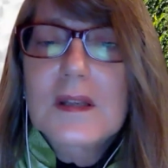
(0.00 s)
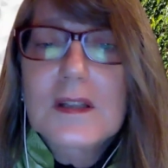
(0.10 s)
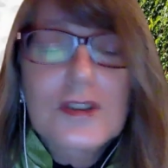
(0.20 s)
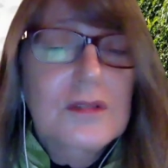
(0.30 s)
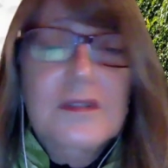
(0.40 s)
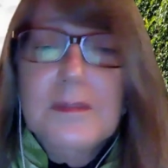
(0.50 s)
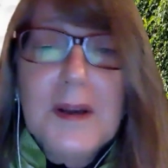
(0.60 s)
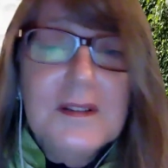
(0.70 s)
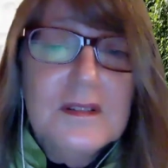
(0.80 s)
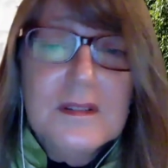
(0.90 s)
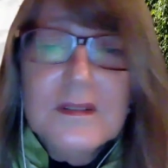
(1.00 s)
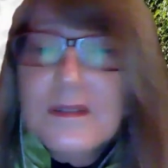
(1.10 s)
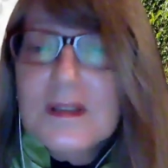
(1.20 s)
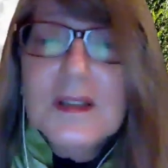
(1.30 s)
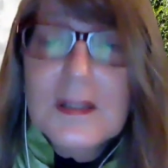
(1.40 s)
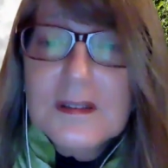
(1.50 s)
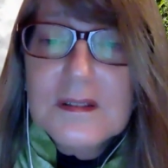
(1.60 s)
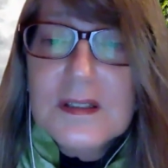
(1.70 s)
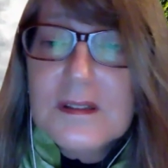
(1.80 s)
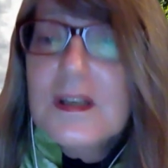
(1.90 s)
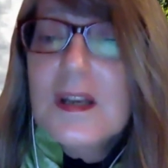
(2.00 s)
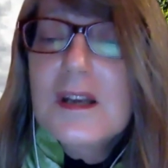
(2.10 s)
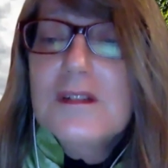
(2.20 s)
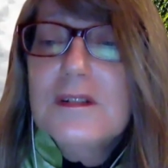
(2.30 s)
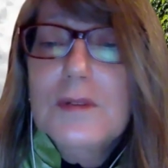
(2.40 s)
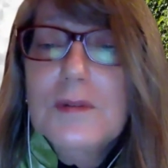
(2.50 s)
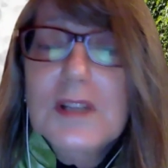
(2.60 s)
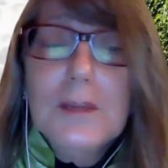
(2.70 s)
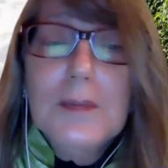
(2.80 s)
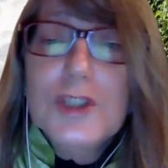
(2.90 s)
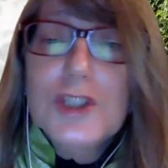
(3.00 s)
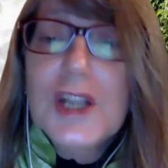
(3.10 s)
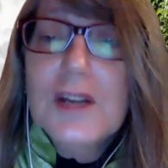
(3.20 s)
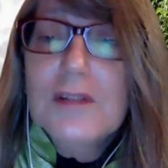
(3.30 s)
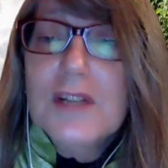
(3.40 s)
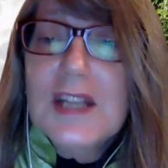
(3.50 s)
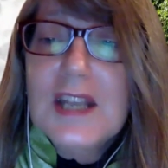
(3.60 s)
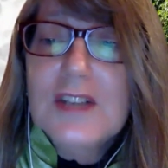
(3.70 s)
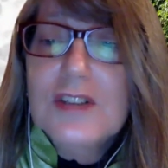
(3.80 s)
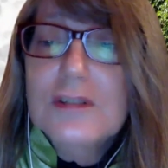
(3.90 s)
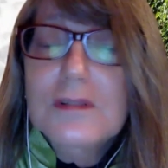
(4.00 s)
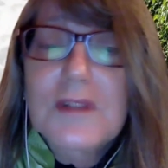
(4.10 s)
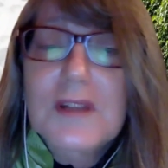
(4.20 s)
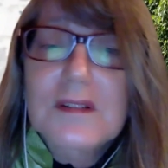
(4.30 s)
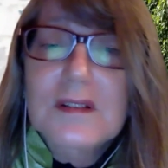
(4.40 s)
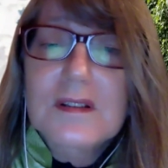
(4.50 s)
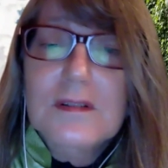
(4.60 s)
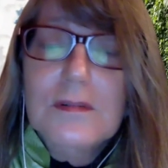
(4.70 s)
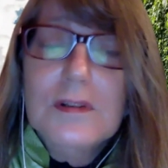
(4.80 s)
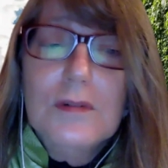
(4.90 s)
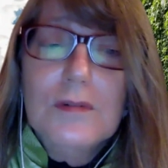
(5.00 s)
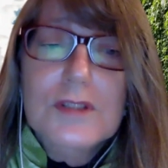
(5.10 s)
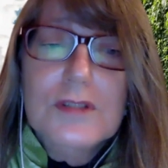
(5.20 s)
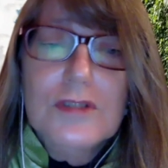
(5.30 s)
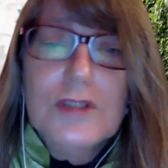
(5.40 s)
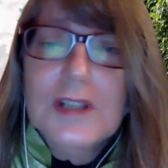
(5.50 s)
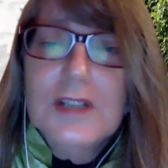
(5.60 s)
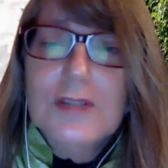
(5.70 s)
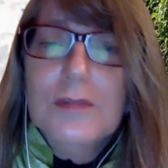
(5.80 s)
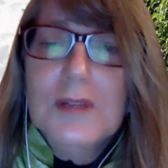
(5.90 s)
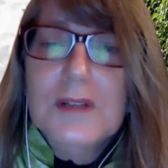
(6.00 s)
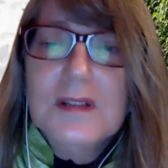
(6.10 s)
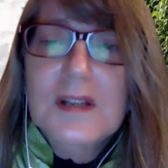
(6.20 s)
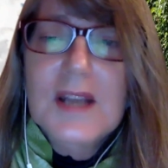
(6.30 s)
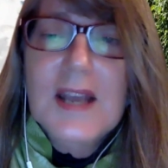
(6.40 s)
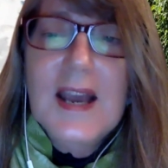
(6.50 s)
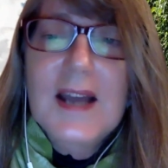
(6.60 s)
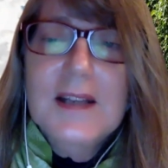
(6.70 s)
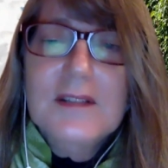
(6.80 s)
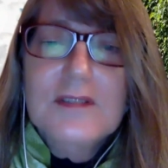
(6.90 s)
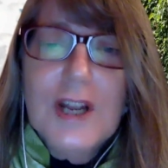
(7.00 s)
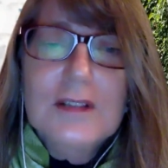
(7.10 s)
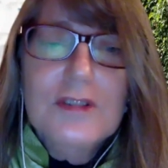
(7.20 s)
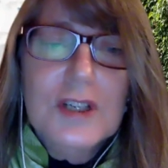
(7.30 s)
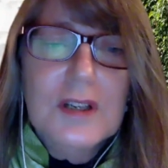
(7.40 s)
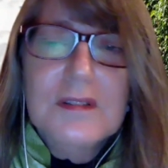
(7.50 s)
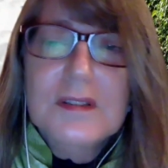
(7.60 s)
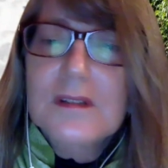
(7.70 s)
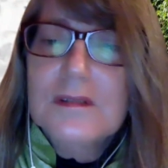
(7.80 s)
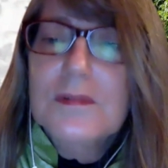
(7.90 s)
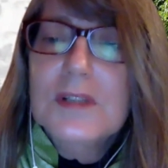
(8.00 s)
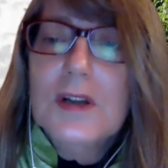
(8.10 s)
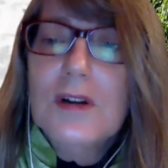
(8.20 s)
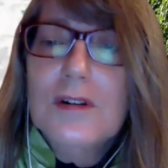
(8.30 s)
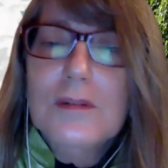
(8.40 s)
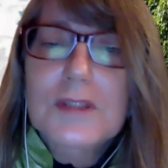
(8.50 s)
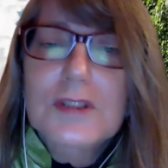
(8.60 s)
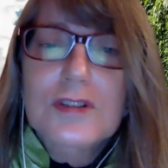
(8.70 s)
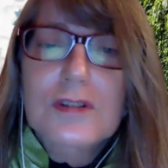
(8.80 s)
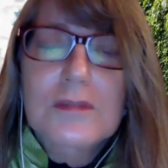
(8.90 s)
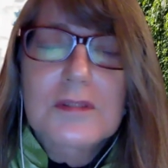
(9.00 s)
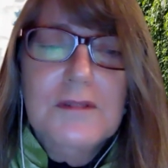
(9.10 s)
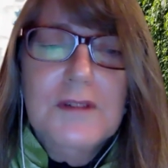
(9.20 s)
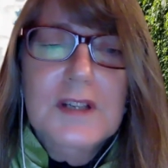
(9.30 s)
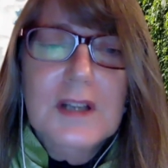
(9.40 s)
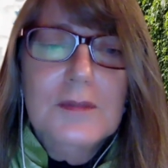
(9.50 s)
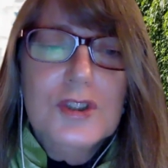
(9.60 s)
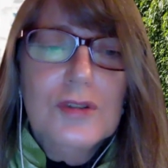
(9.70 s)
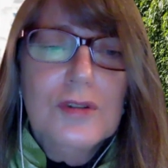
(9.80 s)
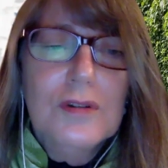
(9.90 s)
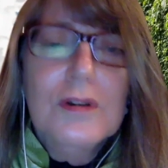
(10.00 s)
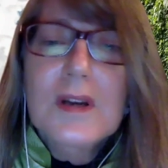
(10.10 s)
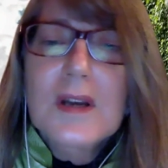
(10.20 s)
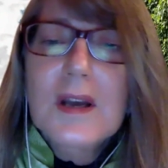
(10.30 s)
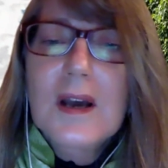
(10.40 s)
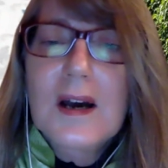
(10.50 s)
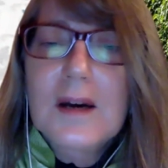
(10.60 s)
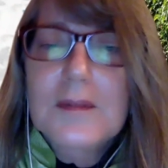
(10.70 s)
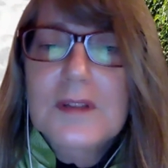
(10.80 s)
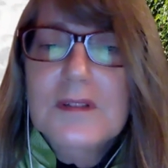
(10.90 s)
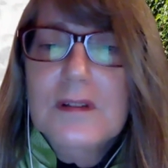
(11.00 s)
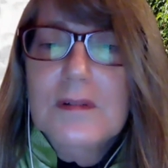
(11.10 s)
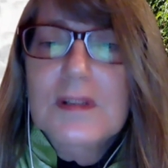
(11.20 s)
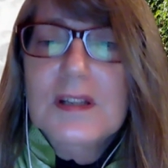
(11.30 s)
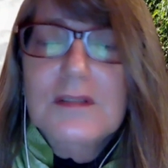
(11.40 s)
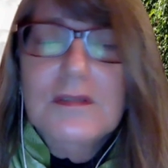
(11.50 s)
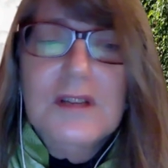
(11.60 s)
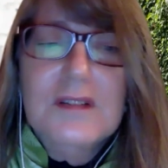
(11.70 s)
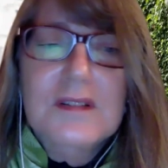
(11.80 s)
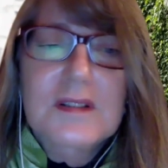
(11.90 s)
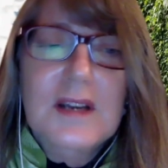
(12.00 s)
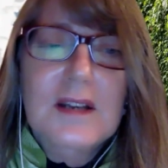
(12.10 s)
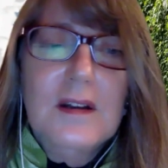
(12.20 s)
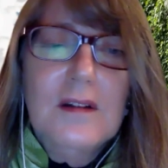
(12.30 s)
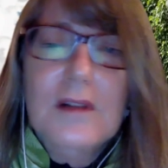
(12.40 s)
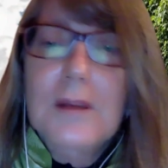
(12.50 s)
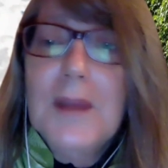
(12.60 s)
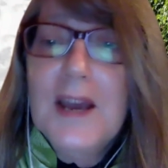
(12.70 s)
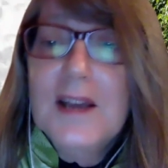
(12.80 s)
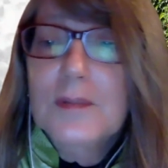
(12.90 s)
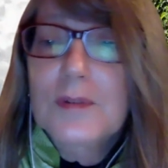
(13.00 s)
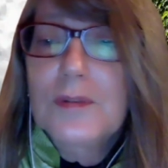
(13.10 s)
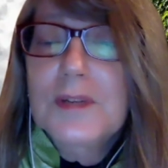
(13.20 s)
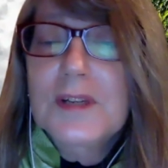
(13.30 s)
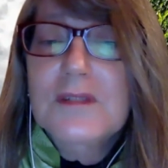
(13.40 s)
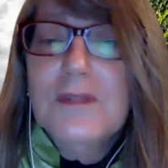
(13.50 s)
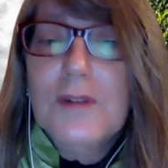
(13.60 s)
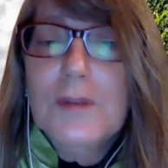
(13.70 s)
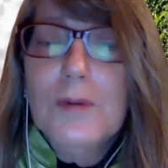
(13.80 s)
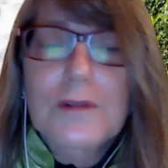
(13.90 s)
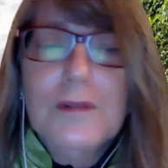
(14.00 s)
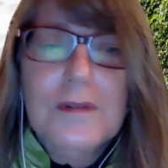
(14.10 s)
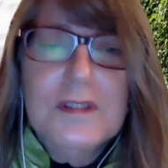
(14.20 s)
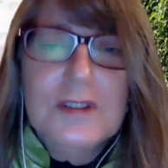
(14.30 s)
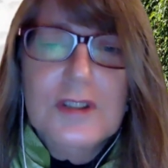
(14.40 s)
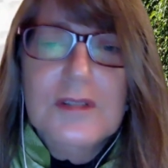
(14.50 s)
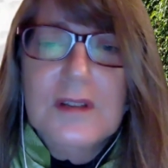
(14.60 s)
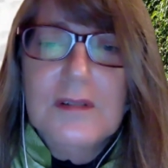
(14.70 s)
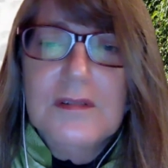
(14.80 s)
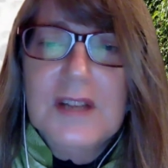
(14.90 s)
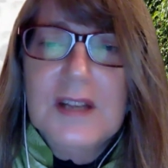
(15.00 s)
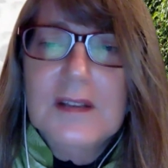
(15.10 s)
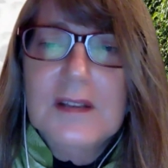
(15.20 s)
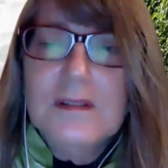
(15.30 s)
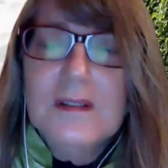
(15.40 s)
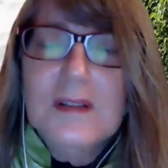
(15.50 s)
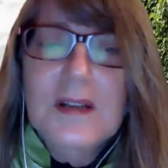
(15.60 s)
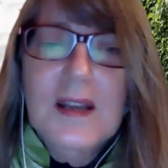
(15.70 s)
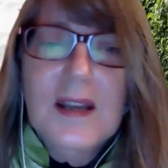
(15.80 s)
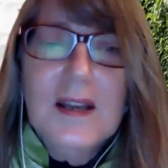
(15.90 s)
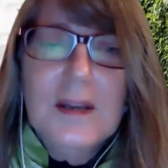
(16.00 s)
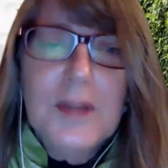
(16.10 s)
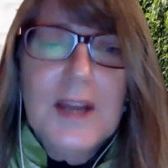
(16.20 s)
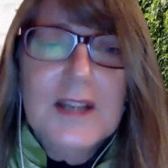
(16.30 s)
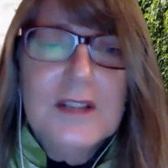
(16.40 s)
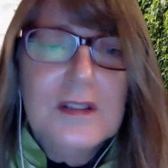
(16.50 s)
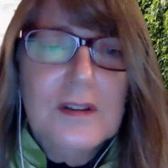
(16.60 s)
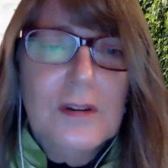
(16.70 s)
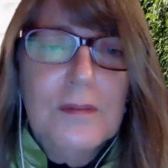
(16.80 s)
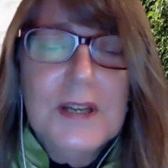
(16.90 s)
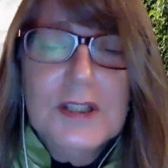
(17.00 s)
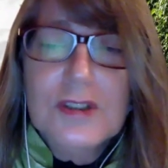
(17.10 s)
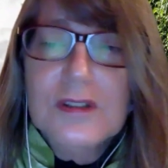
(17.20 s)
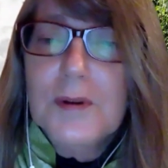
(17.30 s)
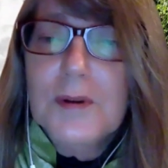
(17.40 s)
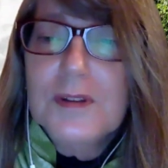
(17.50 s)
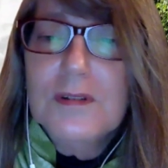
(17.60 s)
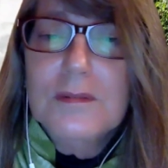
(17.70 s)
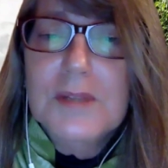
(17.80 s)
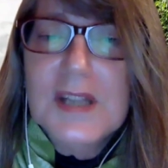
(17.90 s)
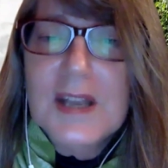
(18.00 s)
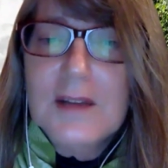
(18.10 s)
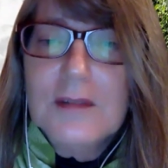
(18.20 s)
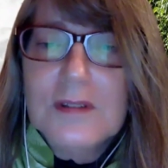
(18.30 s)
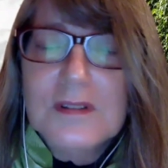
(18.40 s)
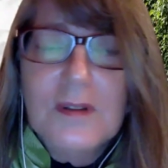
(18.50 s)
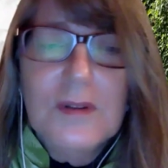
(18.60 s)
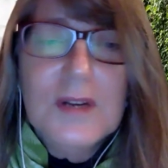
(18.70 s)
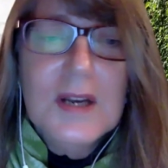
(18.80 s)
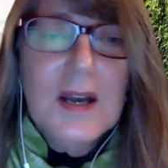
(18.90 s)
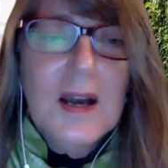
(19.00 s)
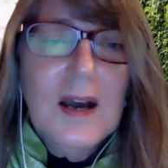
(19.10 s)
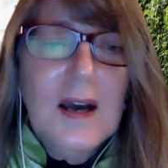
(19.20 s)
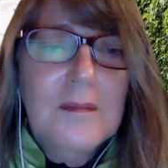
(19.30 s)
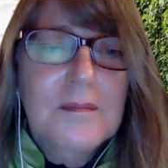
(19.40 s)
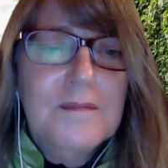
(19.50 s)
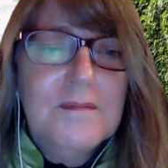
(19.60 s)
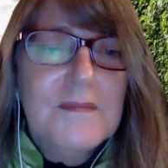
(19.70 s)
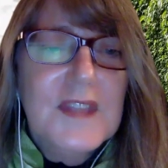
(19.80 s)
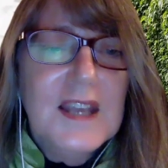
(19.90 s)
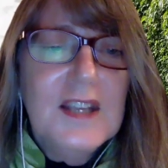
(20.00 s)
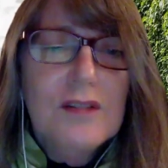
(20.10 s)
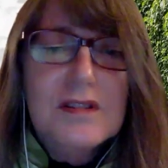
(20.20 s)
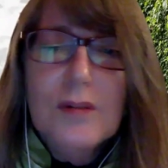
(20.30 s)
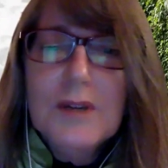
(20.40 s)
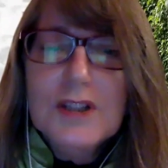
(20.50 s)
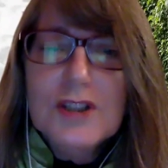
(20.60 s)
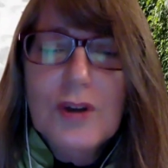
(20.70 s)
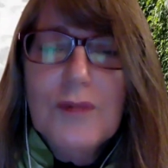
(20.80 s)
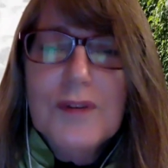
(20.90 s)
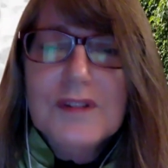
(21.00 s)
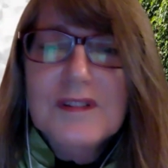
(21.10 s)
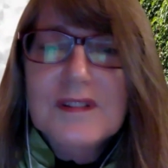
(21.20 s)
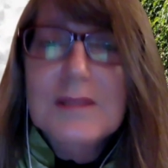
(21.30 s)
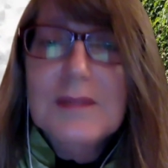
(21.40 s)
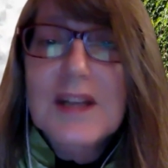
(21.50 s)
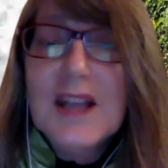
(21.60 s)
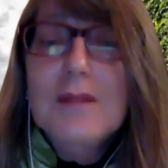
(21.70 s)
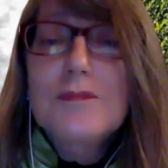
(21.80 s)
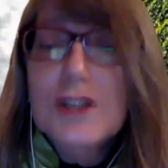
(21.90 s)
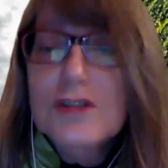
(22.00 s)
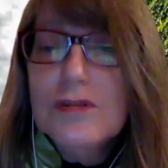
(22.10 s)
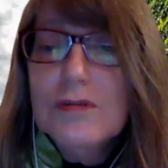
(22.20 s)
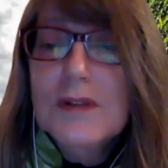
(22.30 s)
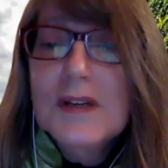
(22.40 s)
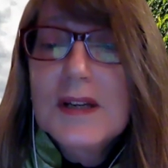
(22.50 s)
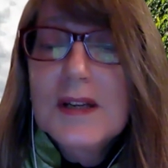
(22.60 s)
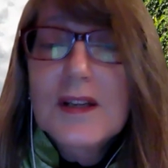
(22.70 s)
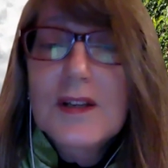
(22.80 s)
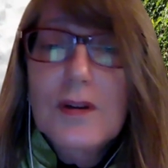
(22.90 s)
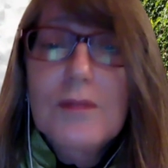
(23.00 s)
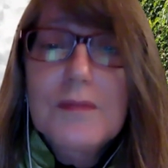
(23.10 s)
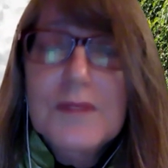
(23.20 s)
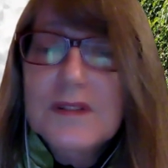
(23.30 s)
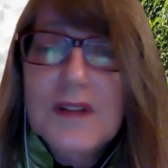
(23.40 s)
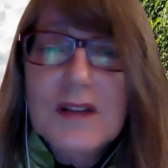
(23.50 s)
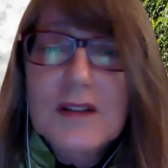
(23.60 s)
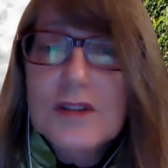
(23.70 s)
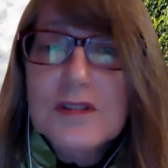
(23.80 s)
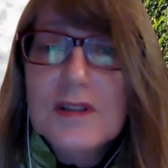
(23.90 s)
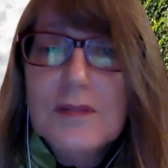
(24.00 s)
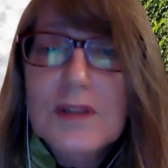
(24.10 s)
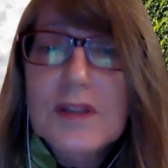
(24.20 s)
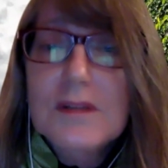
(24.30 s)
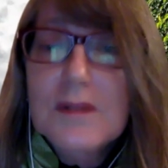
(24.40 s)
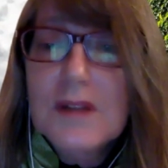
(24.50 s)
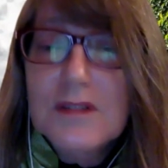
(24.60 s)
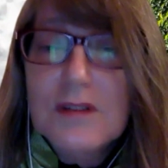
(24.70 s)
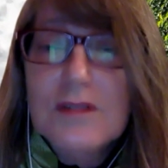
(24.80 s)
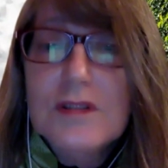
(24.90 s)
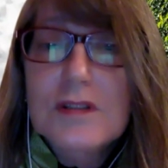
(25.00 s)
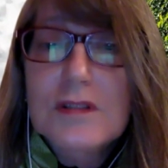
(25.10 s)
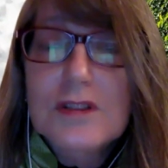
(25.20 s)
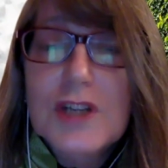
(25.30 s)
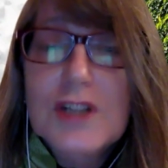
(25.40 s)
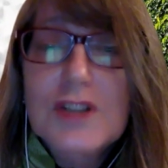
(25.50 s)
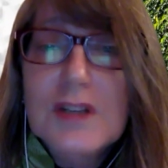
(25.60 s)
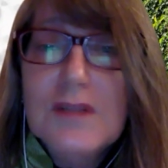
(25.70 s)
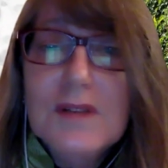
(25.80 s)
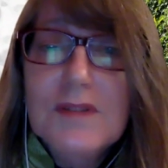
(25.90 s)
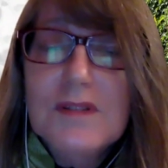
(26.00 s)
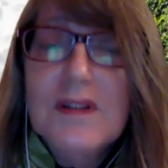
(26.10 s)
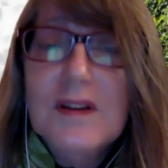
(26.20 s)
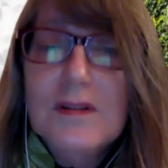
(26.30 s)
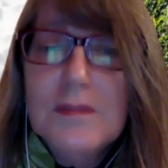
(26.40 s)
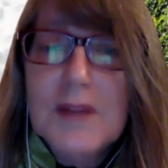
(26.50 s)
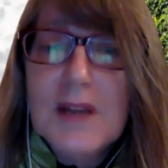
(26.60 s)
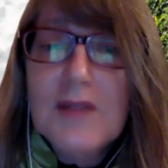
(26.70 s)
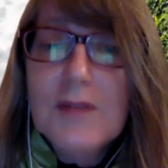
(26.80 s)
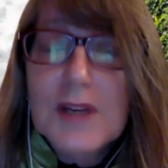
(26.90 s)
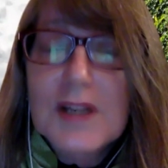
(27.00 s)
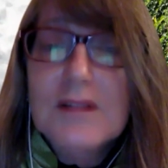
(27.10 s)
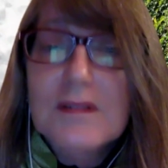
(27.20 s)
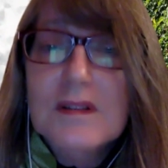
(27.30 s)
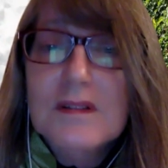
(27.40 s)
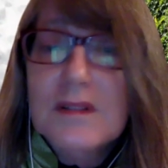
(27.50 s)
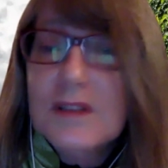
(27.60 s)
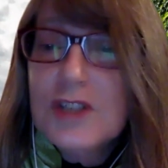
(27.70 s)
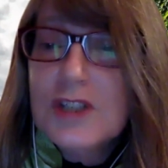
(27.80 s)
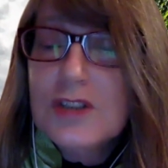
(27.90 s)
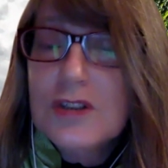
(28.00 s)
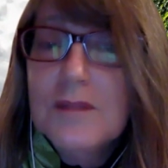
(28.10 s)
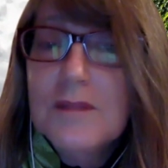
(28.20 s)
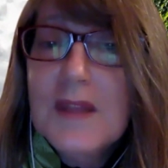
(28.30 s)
issues, spices, celiac disease. So we really appreciate your dedication to advancing this critical research on natural medicine. And it's challenging because it doesn't really garner much in terms of funding, I'm sure, considering that exercise and diet are not patentable, but it's very important for physicians to understand this and apply it to their patients, both adult and pediatric. So thank you so much. And hopefully this is going to be a game changer. This knowledge is going to really start to change it. Even if it's not used by everybody, it's going to change